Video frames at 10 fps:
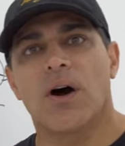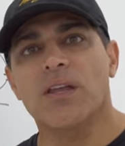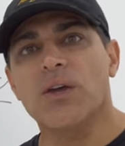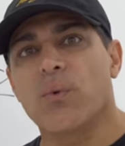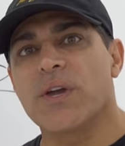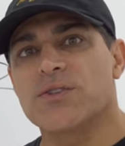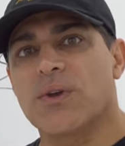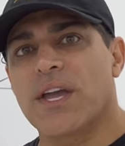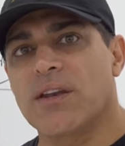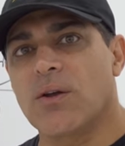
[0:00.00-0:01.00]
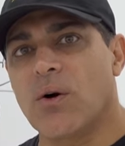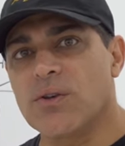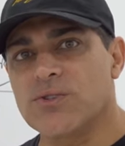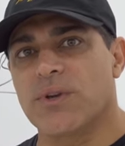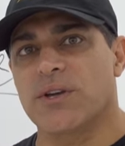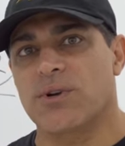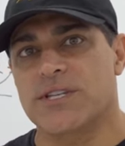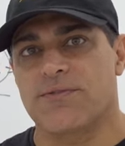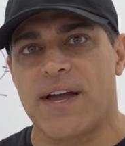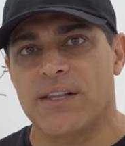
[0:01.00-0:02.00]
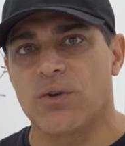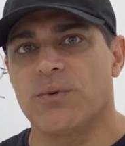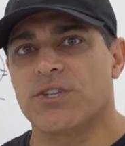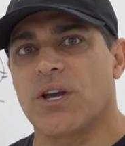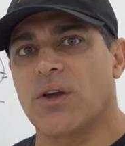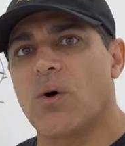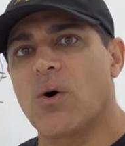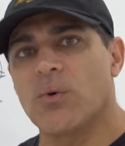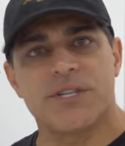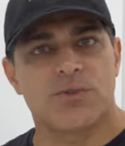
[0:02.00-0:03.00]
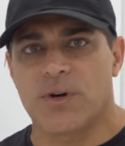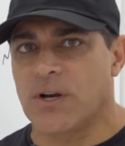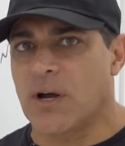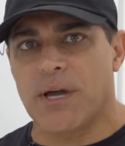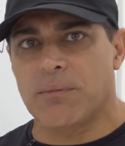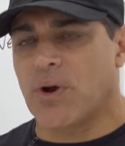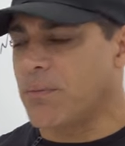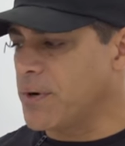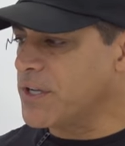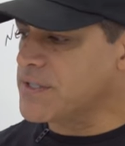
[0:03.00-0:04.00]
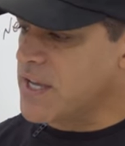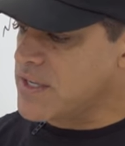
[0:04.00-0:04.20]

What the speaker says: Other ways you can also increase value, which I always do on all my properties,